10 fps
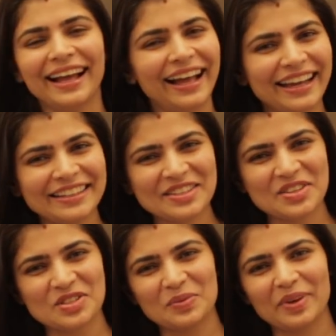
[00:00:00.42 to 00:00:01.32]
Hi, this
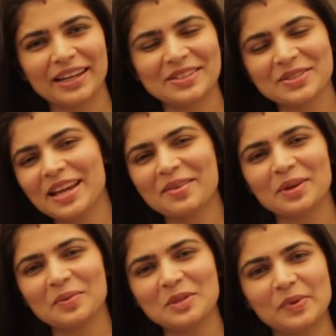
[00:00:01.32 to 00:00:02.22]
is Chinmayi. Today I'm
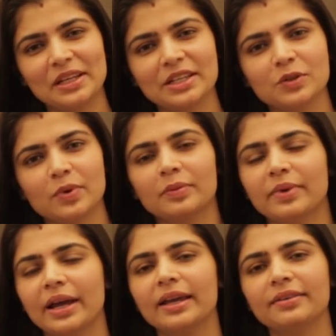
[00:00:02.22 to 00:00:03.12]
going to be speaking to you about
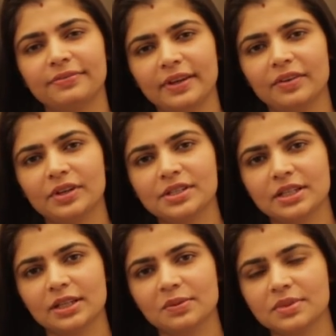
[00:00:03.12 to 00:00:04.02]
my favorite
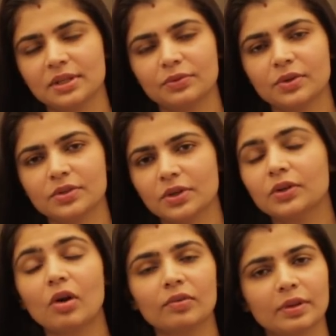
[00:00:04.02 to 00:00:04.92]
serums. Of course,
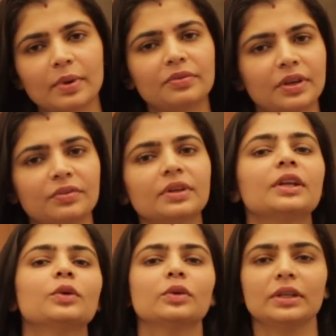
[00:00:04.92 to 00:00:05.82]
not all of them are favorite
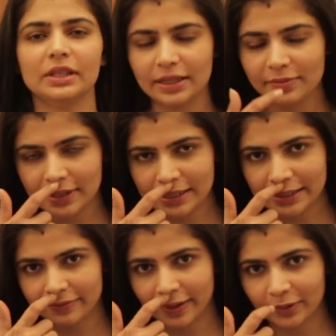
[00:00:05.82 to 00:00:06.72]
and you'll
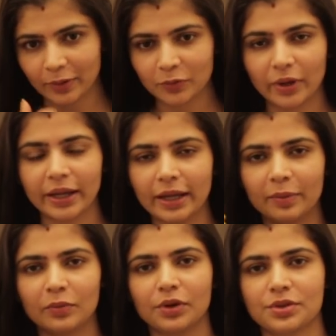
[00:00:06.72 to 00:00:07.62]
immediately find out why.
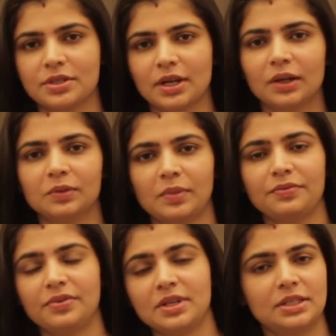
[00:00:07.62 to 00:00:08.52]
I'm going to start with my
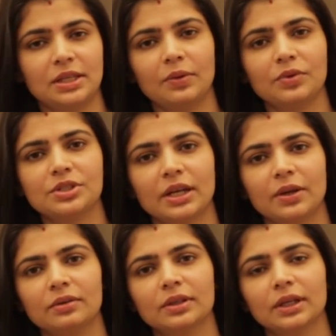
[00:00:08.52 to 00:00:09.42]
first serum which
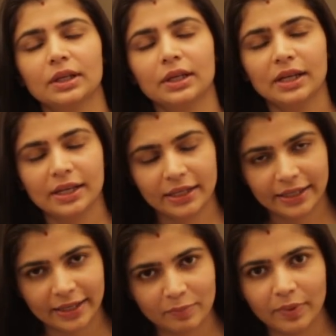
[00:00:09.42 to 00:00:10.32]
I
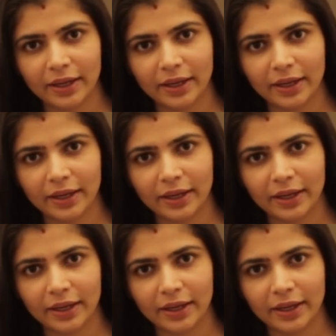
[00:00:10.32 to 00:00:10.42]
regret